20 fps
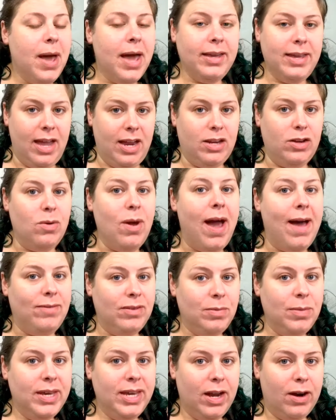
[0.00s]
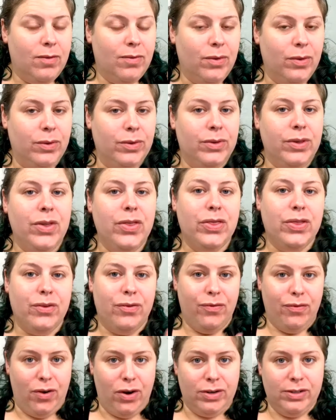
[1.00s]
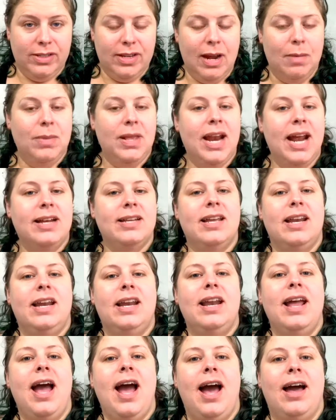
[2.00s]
Again, you have to be careful. The first time that I did it,